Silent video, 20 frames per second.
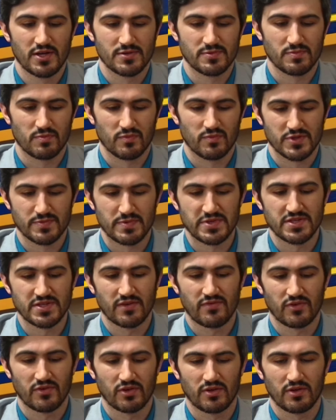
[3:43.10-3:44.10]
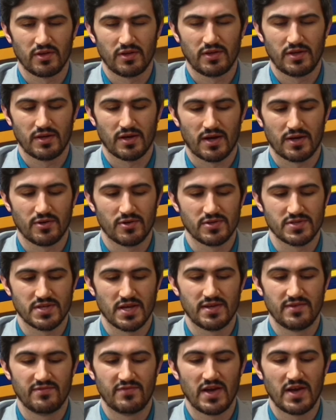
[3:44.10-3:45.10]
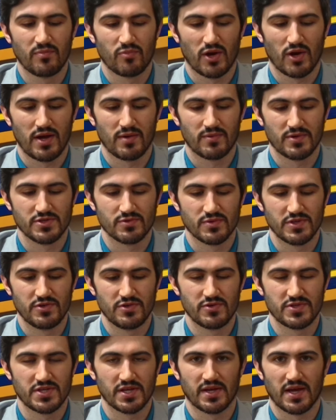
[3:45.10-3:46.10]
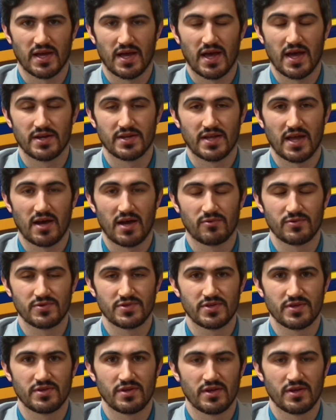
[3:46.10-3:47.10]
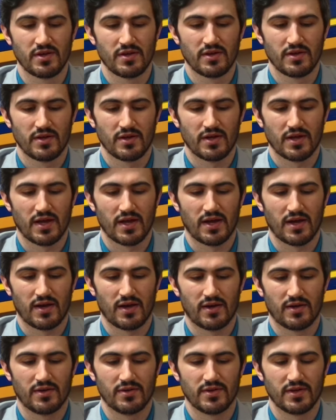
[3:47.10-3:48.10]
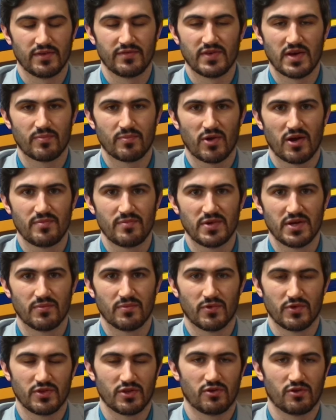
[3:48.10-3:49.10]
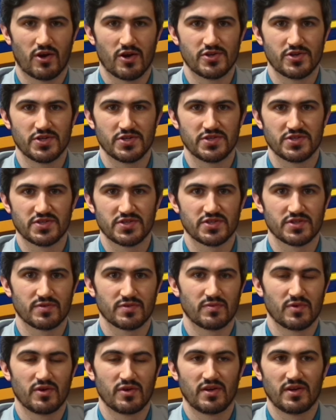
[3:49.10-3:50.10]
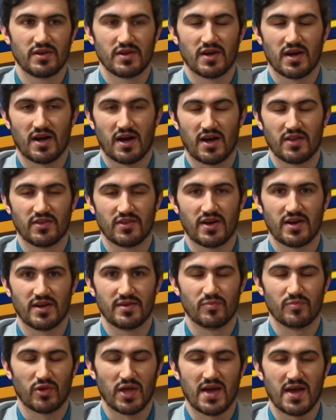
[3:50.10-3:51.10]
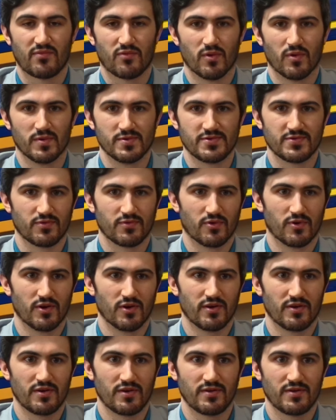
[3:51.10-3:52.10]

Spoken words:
Specifically, I noticed that Eventbrite was reducing a headcount. And Eventbrite being one of the largest online platforms for